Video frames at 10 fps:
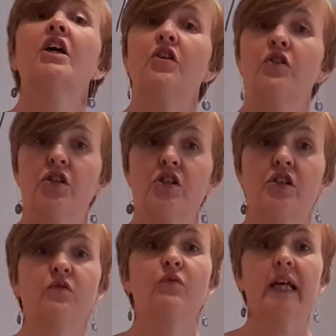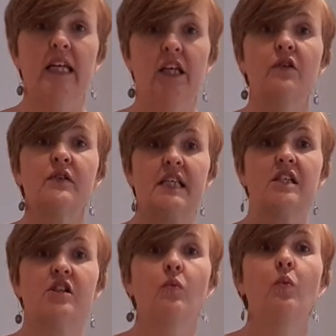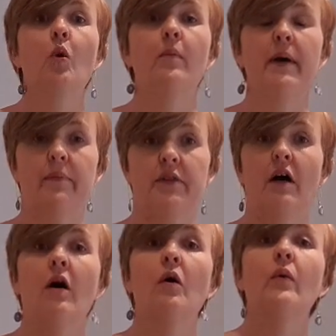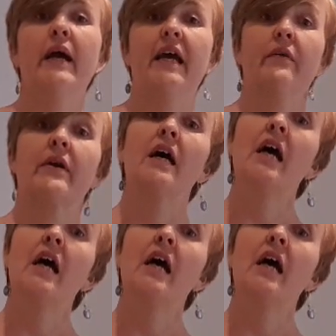You should really use this to warm up the whole area